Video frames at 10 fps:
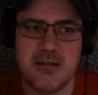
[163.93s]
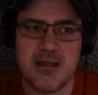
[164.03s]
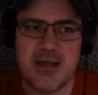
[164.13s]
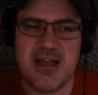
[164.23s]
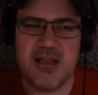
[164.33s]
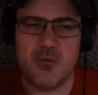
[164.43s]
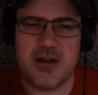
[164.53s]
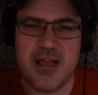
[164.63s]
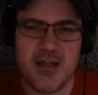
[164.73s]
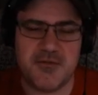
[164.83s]
I would
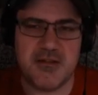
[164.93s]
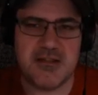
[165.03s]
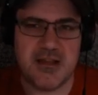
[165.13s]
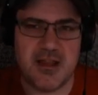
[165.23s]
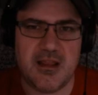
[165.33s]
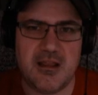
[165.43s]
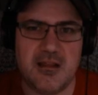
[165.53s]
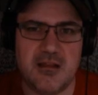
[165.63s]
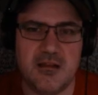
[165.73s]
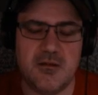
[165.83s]
have to
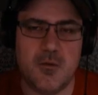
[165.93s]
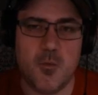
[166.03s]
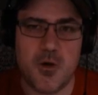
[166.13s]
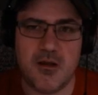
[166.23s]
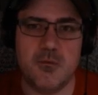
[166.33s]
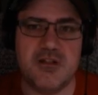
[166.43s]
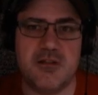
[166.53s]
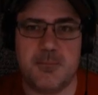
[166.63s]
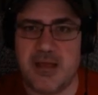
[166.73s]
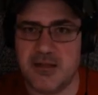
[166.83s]
say one was the
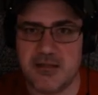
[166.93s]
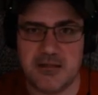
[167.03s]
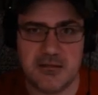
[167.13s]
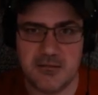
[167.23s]
best,